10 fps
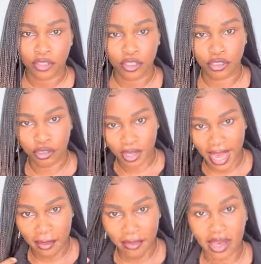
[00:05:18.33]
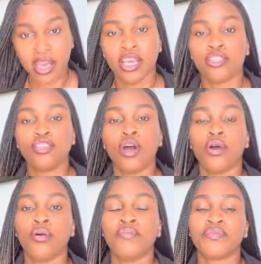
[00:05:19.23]
Do you get me?
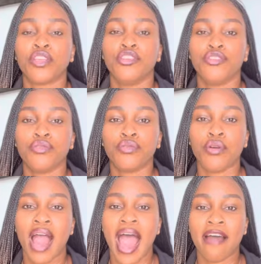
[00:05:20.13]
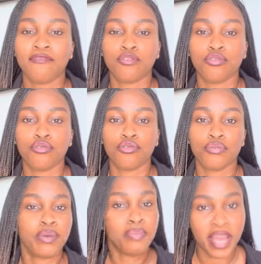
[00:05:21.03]
So you have to
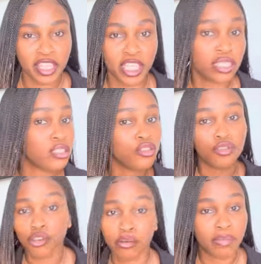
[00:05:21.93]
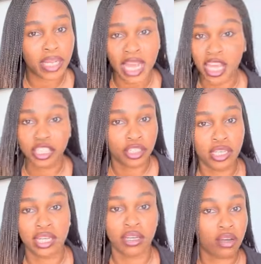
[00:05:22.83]
be patient and do your application.
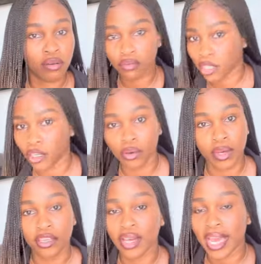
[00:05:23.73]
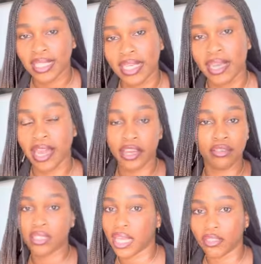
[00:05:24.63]
And, you know, when you get in here,
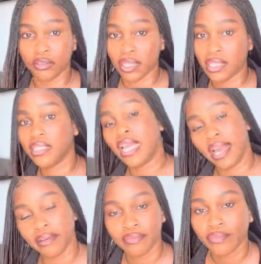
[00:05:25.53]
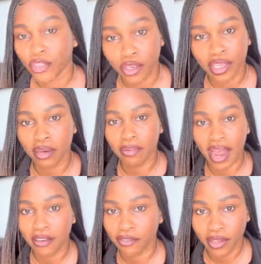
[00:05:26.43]
you settle in here, you can
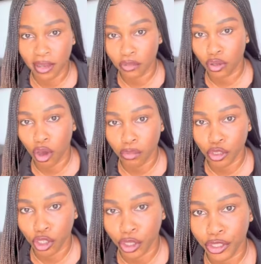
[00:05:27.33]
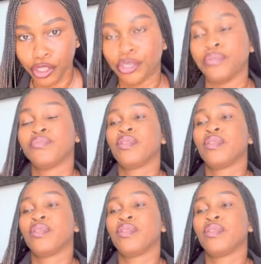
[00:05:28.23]
apply for them to come join you.